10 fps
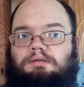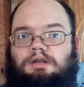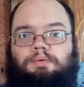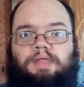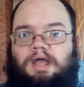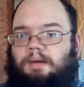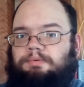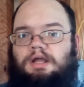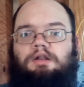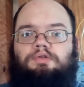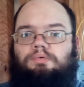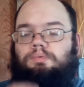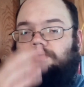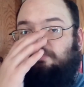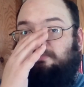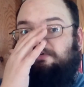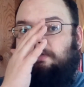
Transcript: when they updated their rules,